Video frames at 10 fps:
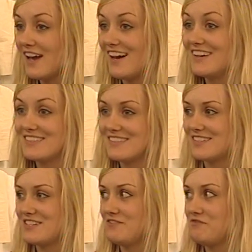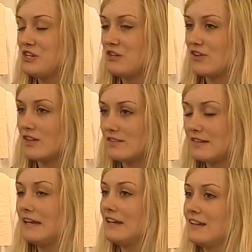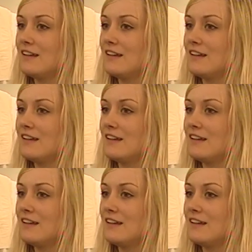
us as a university.